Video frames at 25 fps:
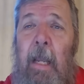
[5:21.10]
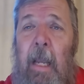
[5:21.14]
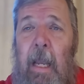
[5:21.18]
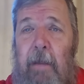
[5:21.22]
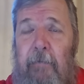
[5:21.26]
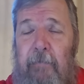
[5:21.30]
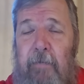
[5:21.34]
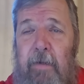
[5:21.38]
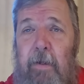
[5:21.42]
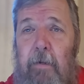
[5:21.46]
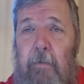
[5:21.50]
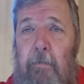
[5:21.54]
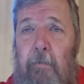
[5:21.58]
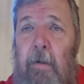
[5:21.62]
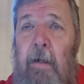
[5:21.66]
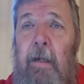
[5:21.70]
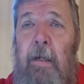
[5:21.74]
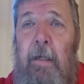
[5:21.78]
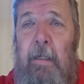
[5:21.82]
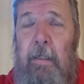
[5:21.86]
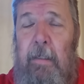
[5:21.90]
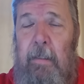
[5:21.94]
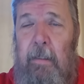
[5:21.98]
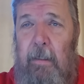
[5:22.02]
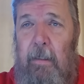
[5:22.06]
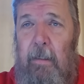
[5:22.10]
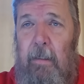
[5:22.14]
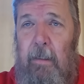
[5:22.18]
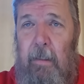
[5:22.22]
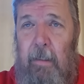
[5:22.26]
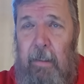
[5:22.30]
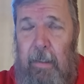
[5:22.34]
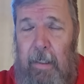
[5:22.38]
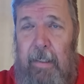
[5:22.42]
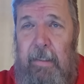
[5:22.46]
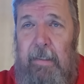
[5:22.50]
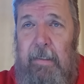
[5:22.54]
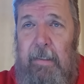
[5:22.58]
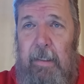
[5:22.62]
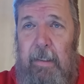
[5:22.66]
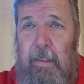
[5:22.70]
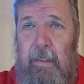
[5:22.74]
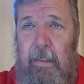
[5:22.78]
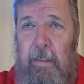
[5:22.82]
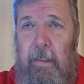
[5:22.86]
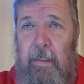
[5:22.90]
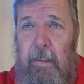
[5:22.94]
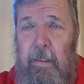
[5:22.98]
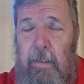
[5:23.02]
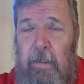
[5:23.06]
Have you
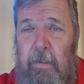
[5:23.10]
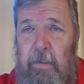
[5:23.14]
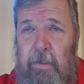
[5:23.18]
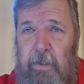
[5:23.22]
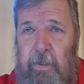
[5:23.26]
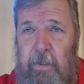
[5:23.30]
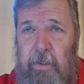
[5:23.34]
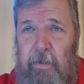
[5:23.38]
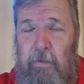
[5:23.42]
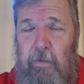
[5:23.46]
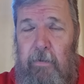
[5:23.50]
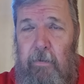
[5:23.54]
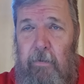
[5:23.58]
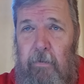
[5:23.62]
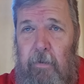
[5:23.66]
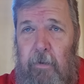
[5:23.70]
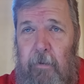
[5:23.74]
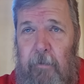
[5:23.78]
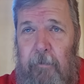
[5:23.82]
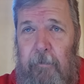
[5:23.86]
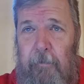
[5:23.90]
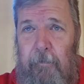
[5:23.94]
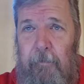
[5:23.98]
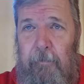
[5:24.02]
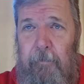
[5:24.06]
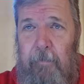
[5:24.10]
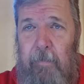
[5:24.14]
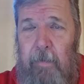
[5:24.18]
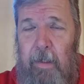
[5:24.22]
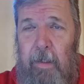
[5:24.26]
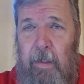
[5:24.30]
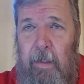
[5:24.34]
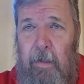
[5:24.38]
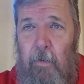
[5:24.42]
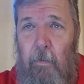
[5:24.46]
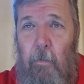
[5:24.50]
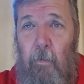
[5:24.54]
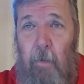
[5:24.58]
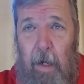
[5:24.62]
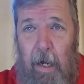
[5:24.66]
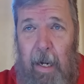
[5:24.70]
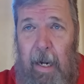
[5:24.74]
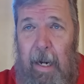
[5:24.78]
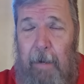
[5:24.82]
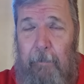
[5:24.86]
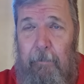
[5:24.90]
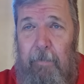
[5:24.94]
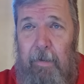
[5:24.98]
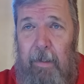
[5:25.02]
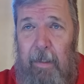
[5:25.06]
listened to what
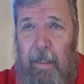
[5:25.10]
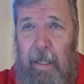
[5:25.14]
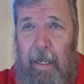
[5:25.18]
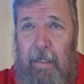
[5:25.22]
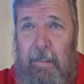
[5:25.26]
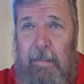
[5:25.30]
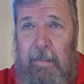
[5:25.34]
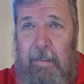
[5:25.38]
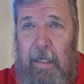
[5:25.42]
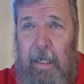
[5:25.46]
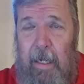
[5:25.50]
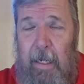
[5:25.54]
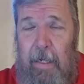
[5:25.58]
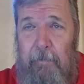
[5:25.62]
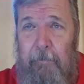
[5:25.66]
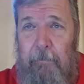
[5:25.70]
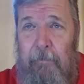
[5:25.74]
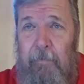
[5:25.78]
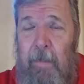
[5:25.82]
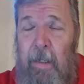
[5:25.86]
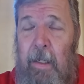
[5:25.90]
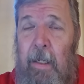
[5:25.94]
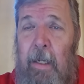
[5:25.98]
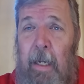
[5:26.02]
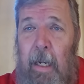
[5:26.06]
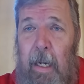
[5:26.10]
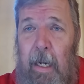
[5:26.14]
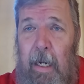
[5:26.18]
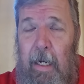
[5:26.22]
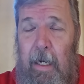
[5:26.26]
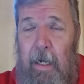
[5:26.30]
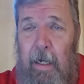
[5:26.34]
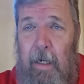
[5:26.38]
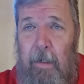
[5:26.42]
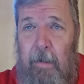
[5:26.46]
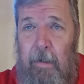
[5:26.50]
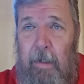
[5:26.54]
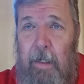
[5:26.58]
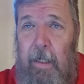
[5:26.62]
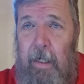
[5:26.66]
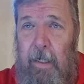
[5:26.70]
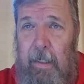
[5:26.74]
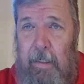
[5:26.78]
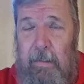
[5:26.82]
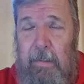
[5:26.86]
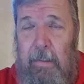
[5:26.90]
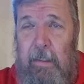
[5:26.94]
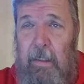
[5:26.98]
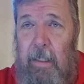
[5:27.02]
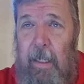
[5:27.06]
happened last time and
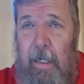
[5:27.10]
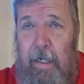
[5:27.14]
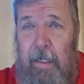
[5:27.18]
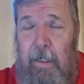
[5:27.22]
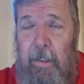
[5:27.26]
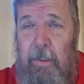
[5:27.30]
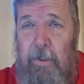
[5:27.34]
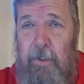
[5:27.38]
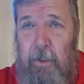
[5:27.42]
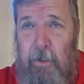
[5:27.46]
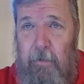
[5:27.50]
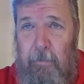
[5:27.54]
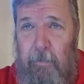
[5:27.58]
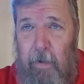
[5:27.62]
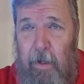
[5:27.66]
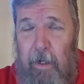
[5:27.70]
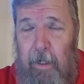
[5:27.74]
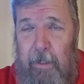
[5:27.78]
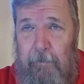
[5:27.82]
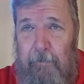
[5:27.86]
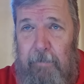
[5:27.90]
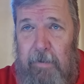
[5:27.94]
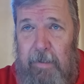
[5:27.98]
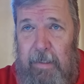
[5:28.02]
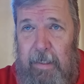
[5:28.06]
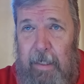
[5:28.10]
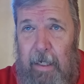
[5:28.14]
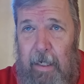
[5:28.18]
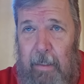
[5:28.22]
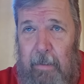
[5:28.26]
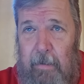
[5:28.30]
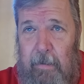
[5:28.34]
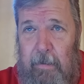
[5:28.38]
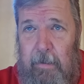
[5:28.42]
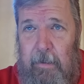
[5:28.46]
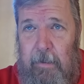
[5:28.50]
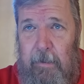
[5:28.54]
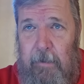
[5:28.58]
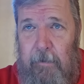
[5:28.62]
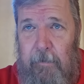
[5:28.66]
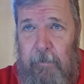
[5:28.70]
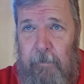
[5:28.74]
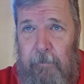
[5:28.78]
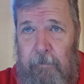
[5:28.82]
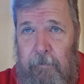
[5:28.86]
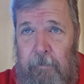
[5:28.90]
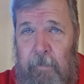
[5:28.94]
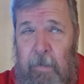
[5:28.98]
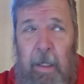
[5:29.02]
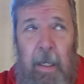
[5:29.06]
insulated your pipes yet?
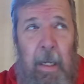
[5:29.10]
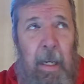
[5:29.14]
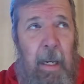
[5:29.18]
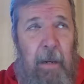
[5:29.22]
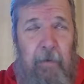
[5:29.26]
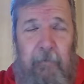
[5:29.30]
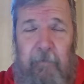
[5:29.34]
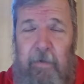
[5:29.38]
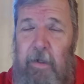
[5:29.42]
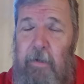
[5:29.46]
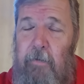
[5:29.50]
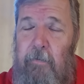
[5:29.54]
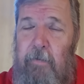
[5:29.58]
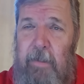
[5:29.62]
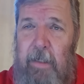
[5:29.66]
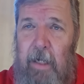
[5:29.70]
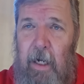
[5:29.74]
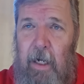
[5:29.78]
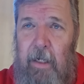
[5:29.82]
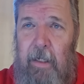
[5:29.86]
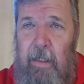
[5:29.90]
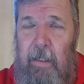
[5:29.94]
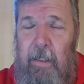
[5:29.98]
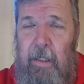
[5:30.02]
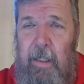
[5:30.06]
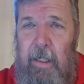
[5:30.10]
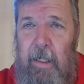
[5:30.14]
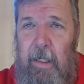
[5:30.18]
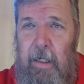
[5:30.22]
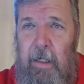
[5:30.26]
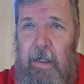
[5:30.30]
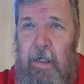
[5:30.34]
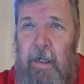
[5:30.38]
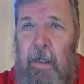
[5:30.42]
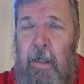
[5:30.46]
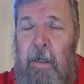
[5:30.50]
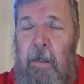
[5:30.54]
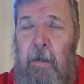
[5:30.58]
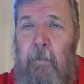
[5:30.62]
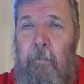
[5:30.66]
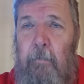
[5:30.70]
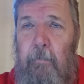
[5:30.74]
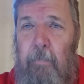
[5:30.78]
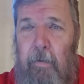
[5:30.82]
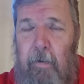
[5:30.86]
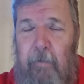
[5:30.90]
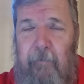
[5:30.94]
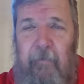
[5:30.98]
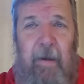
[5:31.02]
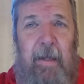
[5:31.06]
Have you done the
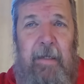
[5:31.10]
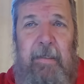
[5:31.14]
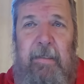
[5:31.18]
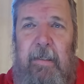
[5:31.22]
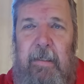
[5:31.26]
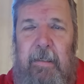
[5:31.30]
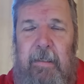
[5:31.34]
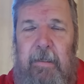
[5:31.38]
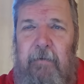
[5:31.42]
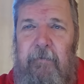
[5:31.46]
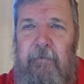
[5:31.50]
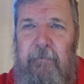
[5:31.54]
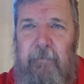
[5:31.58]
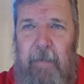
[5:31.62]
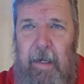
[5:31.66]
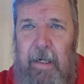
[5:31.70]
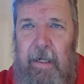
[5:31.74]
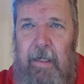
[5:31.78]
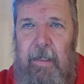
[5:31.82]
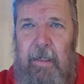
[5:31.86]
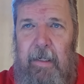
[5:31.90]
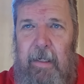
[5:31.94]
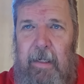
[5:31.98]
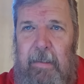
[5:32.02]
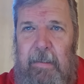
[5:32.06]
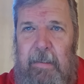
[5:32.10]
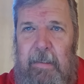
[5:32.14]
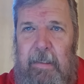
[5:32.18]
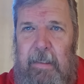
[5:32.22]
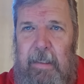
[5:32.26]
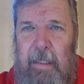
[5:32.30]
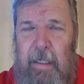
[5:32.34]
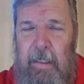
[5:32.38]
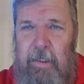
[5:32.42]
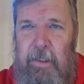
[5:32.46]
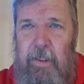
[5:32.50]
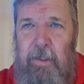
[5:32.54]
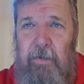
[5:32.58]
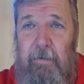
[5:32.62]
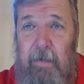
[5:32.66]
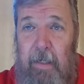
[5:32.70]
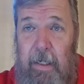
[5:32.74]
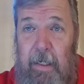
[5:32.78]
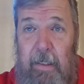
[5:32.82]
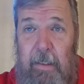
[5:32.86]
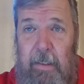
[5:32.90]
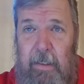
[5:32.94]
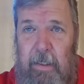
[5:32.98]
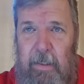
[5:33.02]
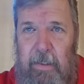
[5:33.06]
preventative maintenance that you
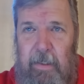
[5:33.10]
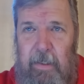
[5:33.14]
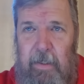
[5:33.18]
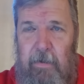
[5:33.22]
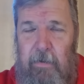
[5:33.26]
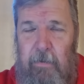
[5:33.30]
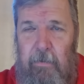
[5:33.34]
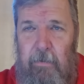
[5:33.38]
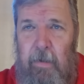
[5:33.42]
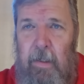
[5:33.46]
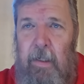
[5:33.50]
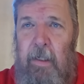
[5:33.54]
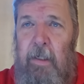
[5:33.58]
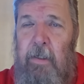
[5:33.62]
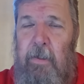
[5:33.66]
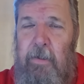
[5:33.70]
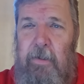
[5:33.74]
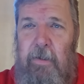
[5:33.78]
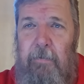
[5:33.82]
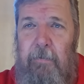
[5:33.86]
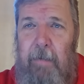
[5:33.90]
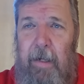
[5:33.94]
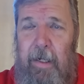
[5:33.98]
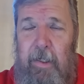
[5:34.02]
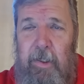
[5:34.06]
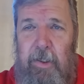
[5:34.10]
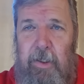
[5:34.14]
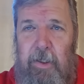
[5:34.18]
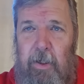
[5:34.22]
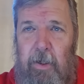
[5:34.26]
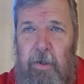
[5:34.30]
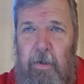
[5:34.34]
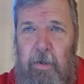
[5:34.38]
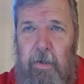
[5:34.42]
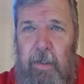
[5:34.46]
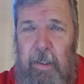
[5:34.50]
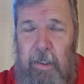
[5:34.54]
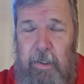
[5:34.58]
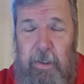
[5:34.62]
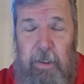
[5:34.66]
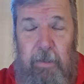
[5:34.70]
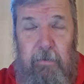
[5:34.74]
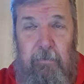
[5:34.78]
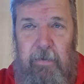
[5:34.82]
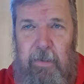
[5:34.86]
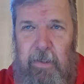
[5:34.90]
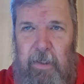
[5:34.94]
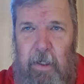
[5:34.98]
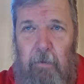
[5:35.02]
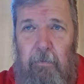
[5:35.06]
need to do to make sure that
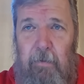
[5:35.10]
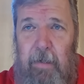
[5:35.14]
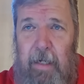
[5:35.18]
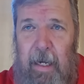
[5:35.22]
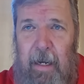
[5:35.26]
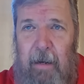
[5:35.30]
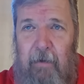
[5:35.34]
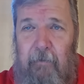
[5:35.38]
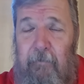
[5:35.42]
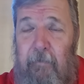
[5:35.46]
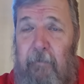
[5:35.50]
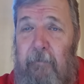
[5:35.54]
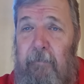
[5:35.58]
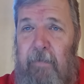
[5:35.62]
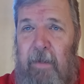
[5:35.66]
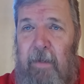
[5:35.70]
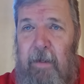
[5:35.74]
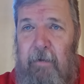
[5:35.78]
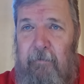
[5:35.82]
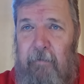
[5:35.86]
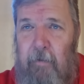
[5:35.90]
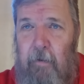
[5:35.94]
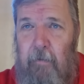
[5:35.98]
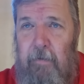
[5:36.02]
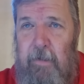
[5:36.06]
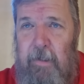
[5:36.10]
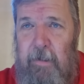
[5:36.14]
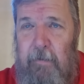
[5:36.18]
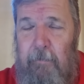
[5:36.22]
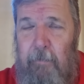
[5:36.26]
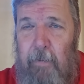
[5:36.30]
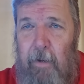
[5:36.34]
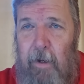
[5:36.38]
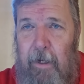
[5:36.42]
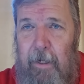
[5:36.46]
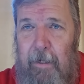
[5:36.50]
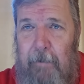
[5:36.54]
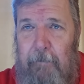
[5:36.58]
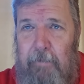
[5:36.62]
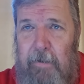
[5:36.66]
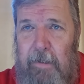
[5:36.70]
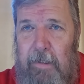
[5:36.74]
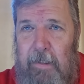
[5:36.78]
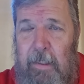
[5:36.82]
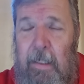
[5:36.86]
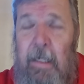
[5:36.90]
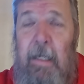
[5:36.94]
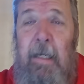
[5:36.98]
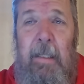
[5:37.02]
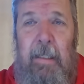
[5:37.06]
you don't have frozen
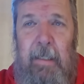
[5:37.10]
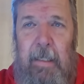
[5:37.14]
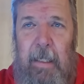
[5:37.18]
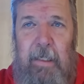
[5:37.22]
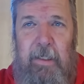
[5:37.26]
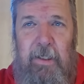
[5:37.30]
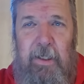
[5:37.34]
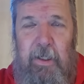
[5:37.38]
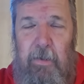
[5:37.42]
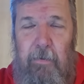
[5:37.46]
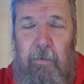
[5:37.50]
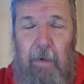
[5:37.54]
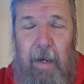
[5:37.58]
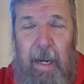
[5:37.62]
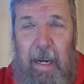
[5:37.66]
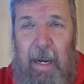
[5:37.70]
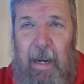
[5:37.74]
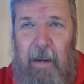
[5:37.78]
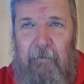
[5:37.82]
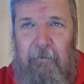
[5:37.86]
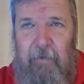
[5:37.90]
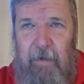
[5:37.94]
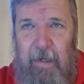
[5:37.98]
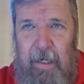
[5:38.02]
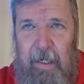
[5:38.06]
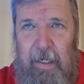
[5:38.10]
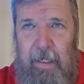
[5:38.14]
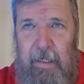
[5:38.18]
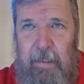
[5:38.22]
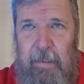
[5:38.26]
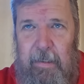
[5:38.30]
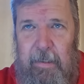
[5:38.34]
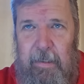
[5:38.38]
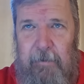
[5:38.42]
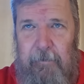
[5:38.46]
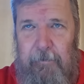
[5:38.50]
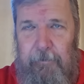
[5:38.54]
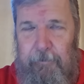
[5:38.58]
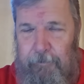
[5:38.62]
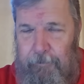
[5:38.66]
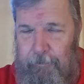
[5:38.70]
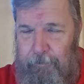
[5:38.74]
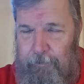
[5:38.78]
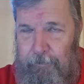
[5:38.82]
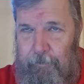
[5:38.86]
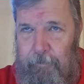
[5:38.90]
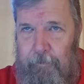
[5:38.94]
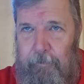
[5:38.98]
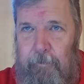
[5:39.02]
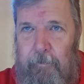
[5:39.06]
pipes, that you have heat?
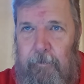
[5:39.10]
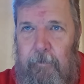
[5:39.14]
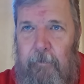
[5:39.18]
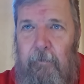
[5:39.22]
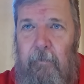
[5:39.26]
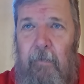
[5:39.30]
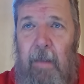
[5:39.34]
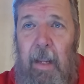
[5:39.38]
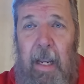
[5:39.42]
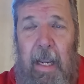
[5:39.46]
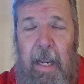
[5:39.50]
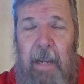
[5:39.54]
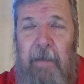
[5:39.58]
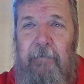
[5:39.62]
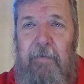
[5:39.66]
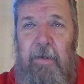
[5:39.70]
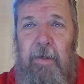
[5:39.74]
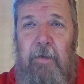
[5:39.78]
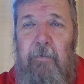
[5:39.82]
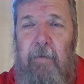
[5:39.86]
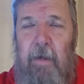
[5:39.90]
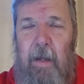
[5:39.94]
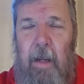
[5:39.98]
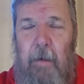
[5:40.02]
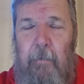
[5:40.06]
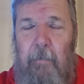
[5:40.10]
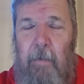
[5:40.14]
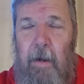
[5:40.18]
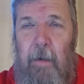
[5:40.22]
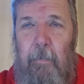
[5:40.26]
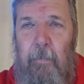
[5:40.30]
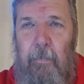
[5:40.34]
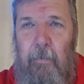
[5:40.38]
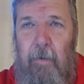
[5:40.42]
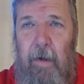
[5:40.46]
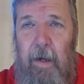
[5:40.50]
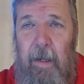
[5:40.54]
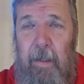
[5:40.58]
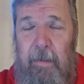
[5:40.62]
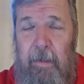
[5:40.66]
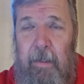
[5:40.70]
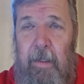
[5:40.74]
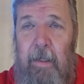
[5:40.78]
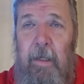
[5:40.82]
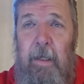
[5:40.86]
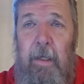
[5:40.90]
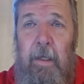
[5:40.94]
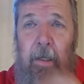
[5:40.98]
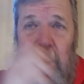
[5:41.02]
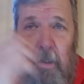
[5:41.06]
Have you come up with
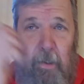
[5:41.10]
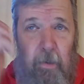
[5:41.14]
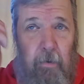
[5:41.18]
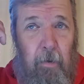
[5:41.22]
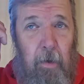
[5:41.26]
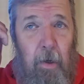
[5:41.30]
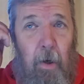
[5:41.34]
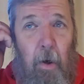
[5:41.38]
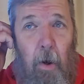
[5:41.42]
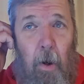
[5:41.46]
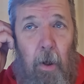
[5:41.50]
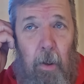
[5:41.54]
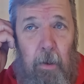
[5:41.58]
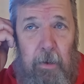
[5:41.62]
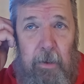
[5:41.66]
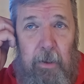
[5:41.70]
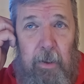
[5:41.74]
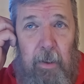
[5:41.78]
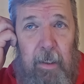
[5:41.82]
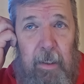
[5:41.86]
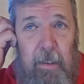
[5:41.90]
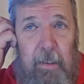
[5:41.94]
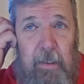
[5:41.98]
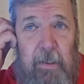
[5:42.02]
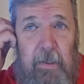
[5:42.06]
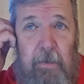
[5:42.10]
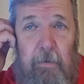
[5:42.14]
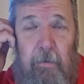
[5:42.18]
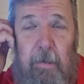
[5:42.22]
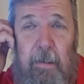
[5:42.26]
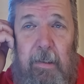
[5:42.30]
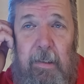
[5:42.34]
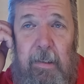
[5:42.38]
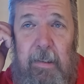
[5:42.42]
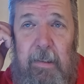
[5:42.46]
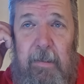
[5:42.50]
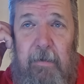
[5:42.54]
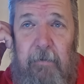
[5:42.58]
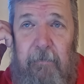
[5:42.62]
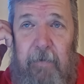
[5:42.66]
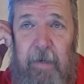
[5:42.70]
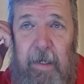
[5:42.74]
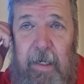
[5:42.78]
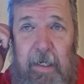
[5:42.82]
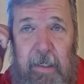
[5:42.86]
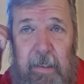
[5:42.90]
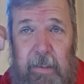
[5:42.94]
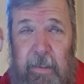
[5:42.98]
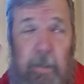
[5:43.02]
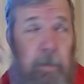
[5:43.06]
your alternate sources of
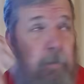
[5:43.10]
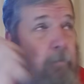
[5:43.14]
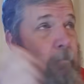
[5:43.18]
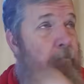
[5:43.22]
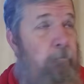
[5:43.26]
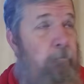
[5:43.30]
heat?